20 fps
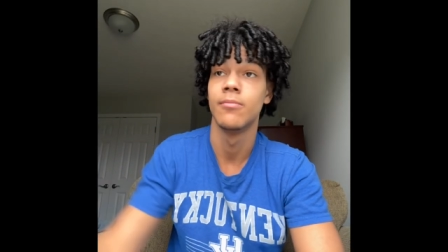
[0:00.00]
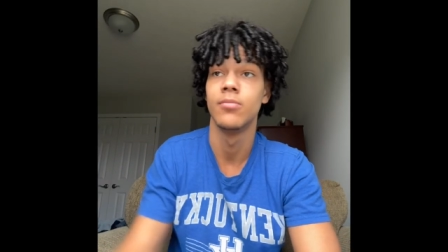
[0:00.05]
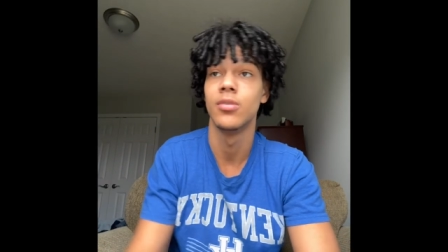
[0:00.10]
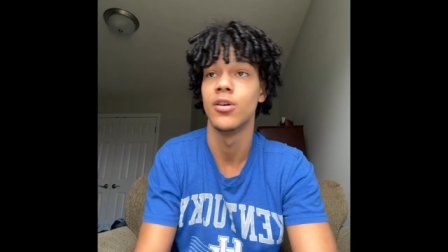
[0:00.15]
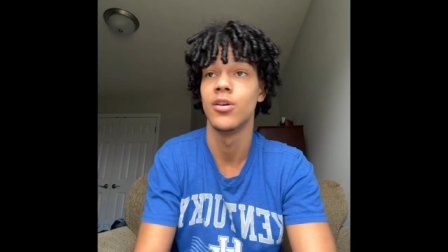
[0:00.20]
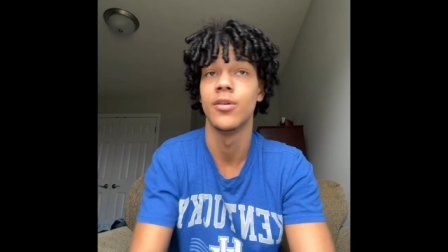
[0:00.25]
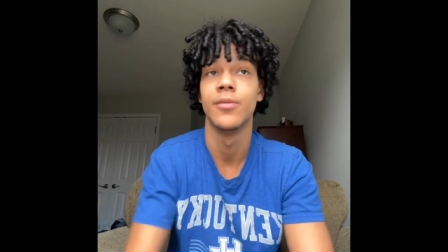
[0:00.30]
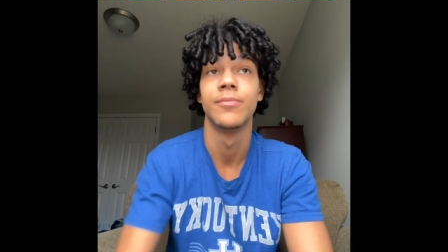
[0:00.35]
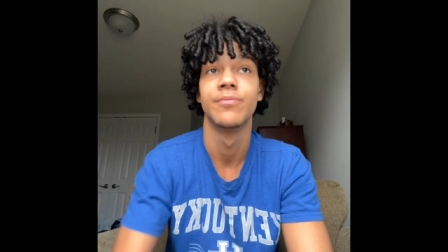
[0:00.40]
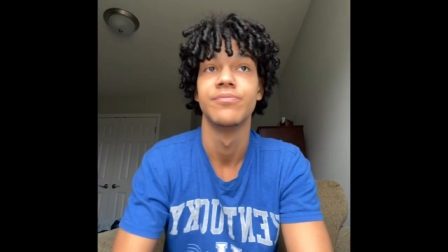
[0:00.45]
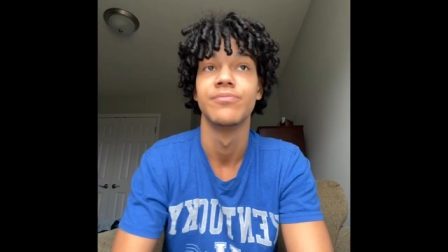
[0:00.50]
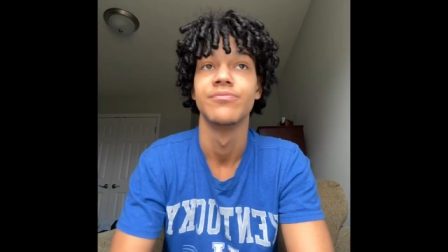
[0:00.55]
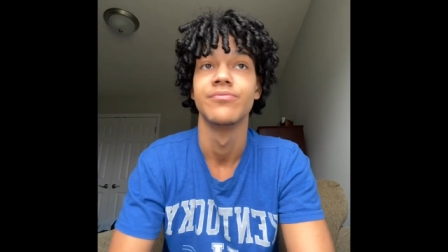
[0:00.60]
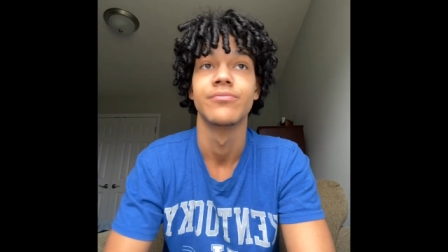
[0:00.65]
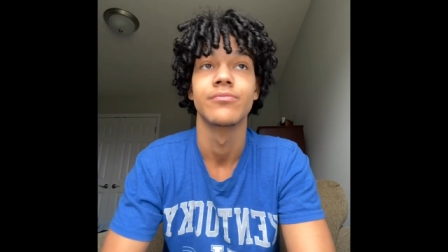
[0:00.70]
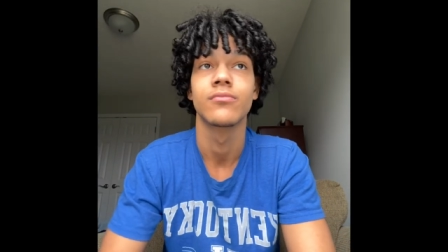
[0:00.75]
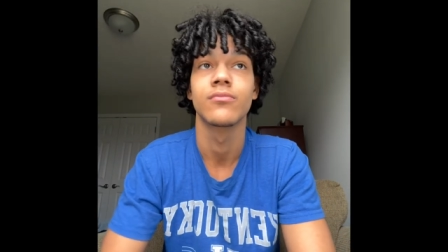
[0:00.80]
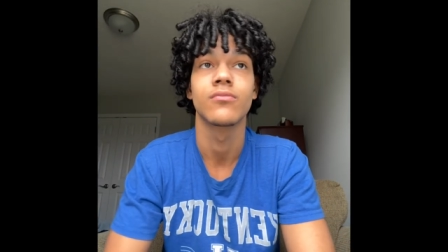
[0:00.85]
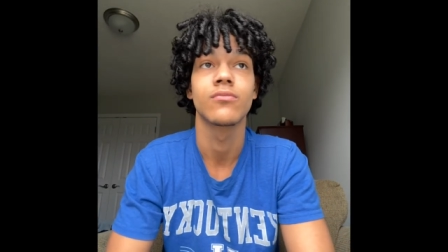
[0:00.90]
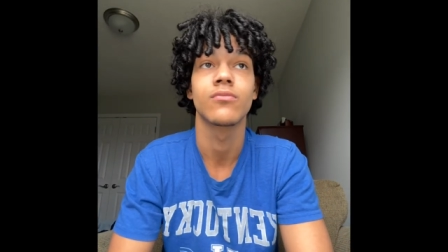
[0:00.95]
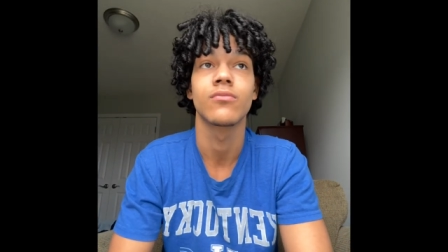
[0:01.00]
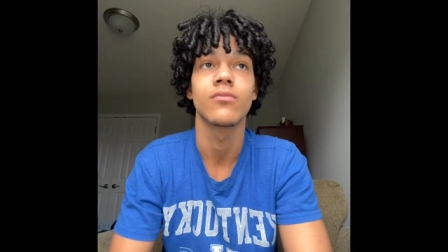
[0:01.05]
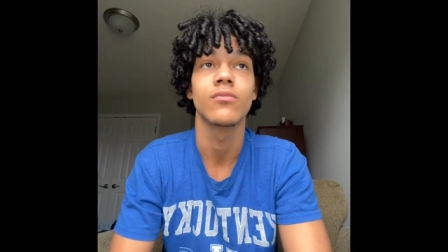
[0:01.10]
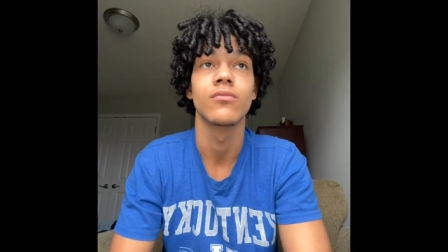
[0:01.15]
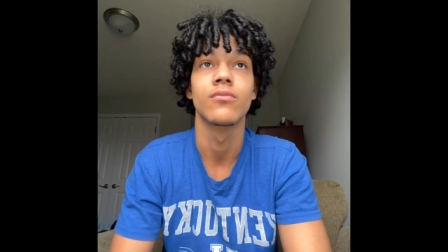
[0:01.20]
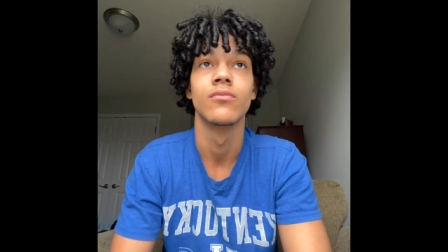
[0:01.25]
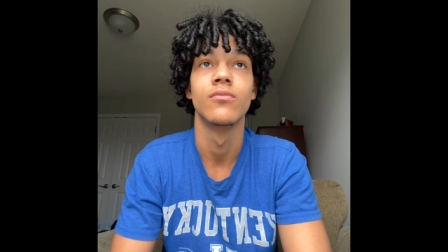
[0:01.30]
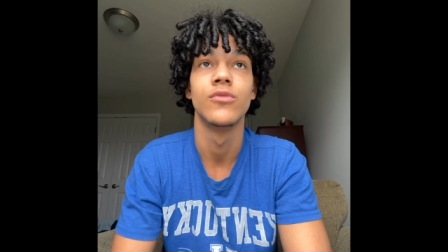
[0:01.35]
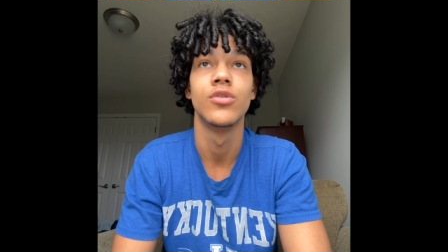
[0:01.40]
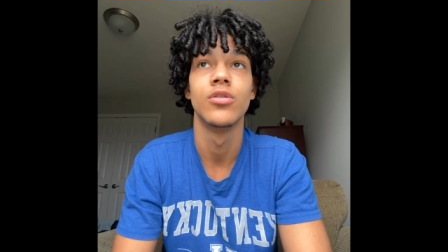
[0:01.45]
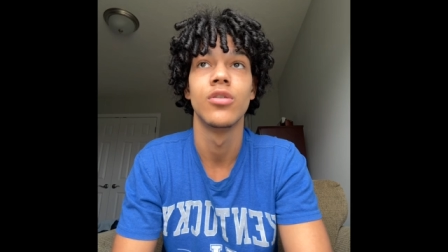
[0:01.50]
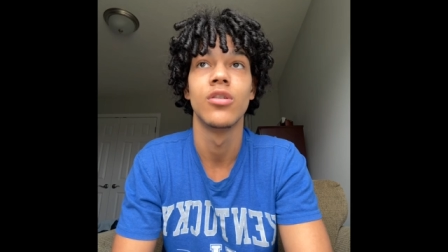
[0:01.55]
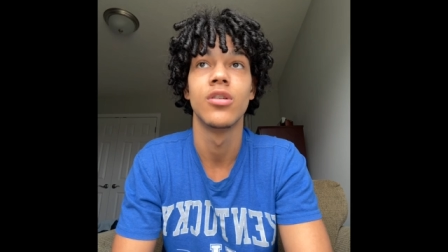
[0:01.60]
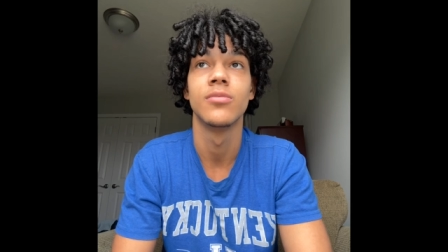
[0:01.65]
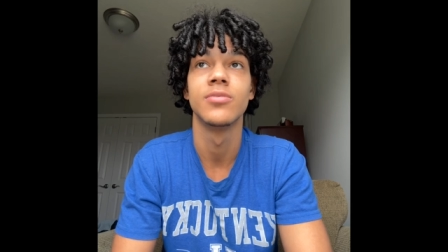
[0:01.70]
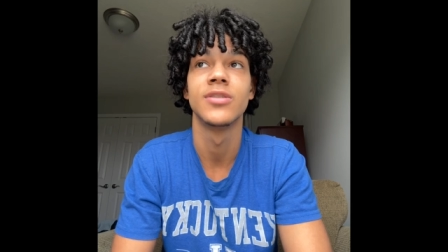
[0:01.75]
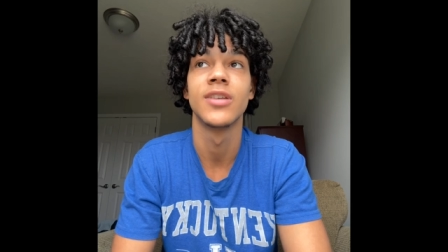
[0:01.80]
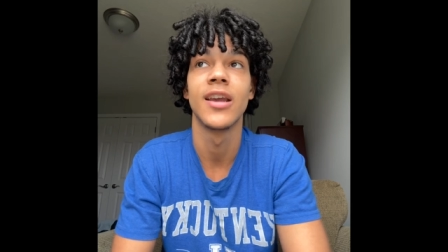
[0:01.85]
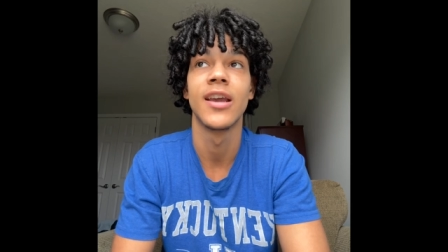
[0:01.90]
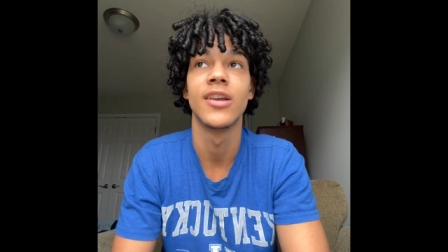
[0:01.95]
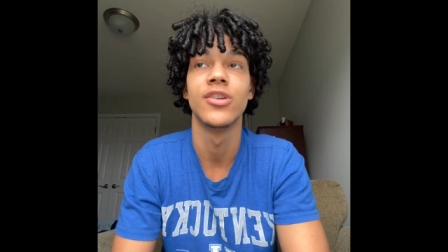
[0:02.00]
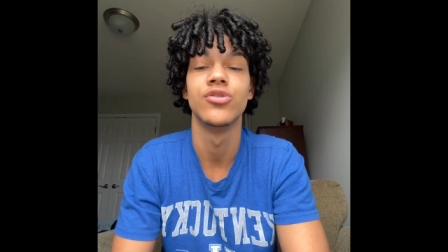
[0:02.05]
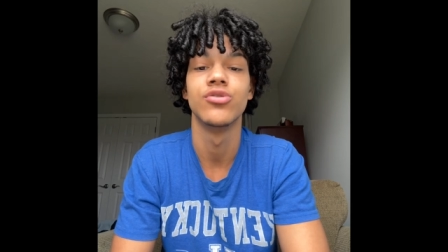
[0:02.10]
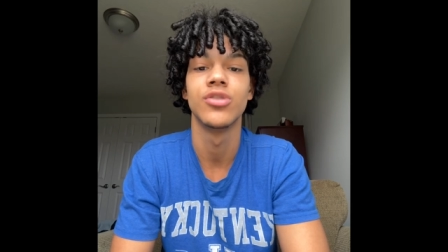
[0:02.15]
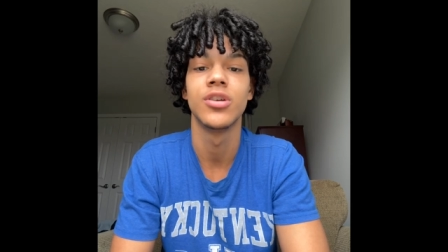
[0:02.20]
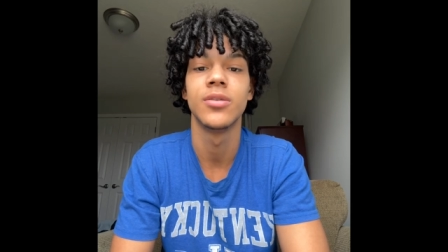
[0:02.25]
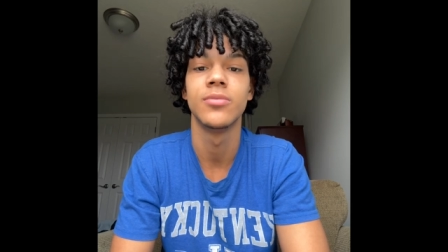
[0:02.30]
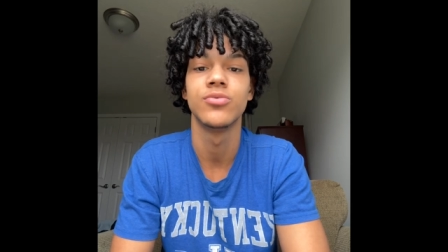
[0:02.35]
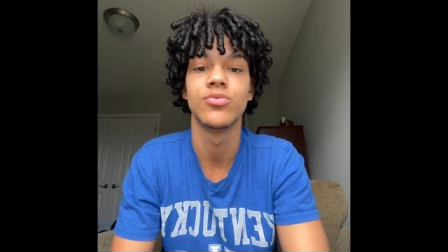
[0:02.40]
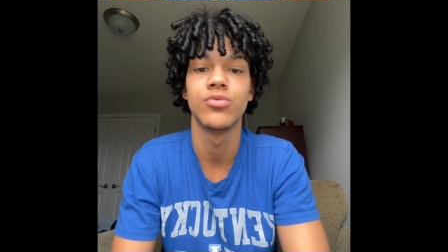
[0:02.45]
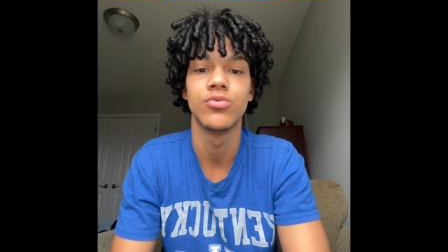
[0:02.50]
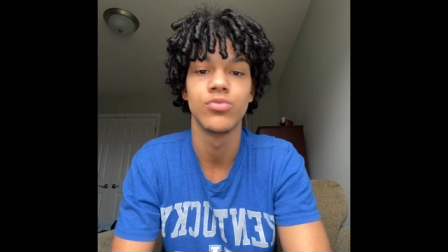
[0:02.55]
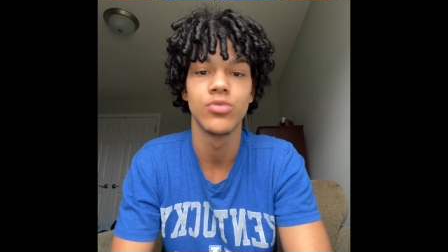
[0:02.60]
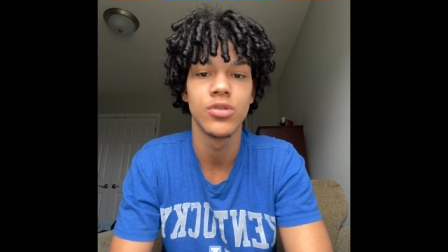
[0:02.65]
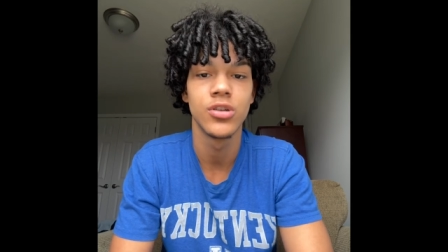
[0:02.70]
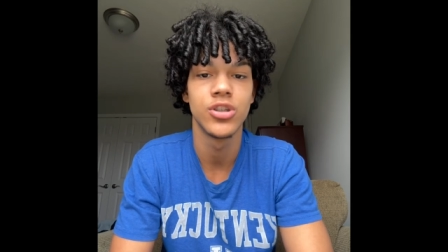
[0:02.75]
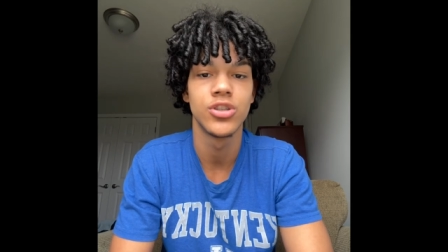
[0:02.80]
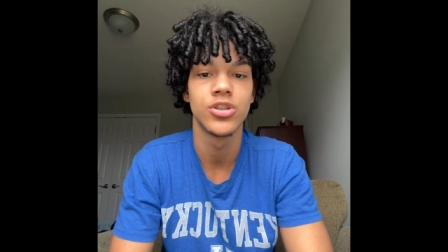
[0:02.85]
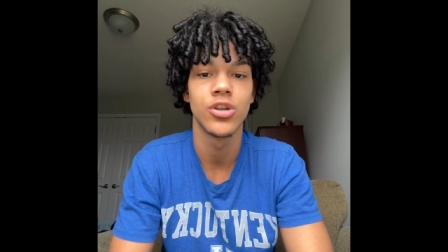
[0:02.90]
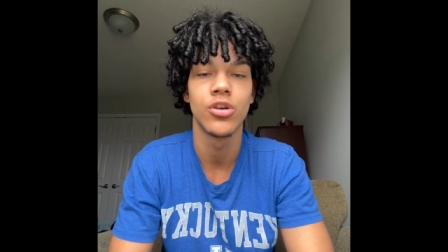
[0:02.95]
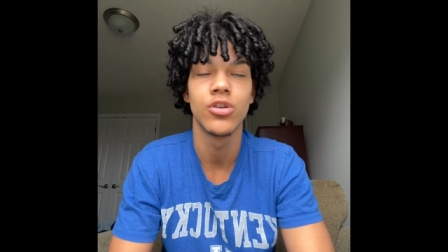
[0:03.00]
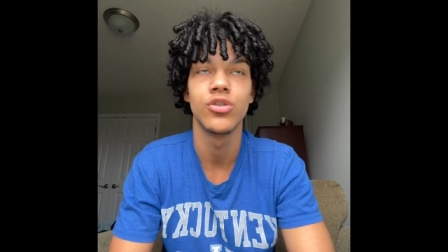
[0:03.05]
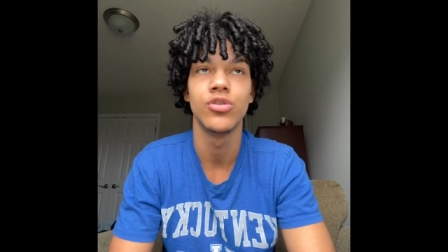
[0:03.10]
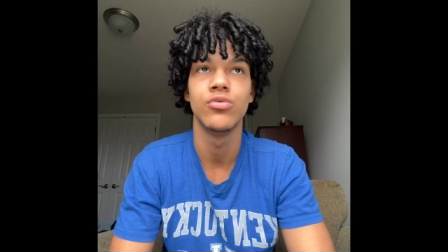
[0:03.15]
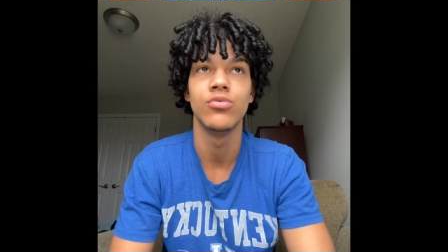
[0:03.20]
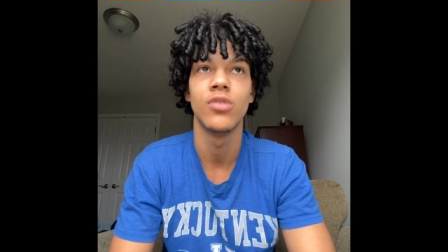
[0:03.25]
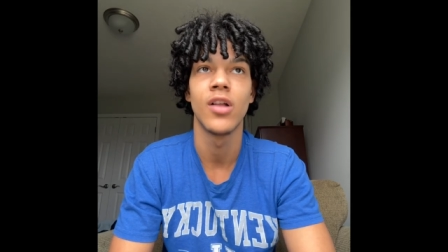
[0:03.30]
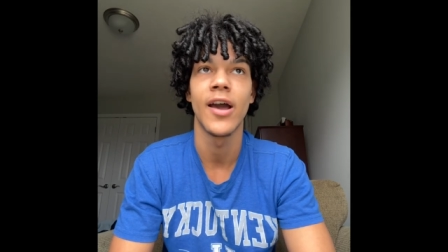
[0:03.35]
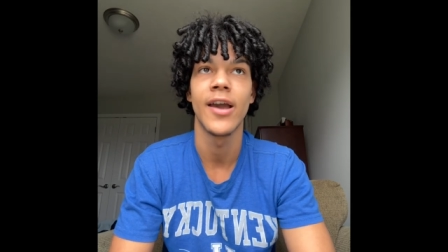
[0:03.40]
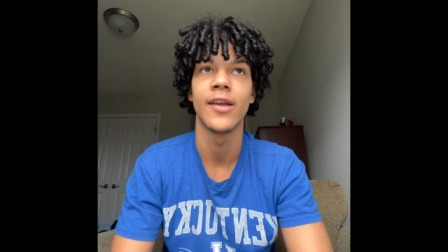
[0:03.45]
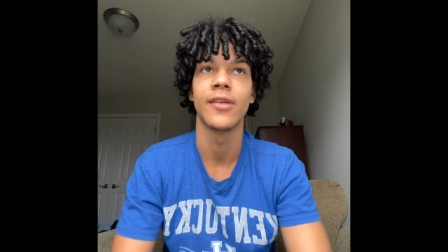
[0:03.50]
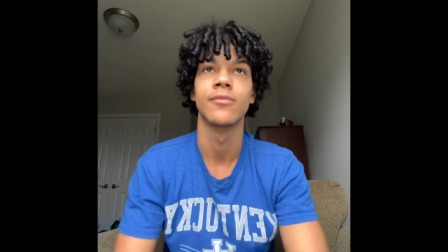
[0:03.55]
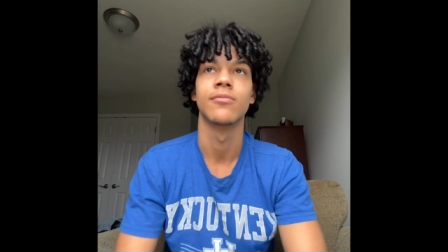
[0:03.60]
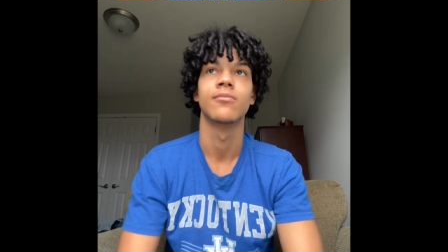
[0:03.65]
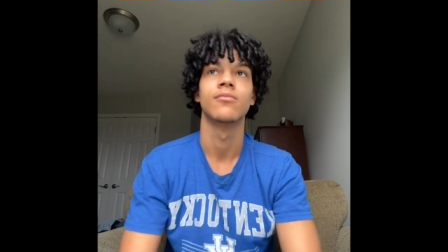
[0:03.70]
But you know what I'm saying? Dreams will really show you, like,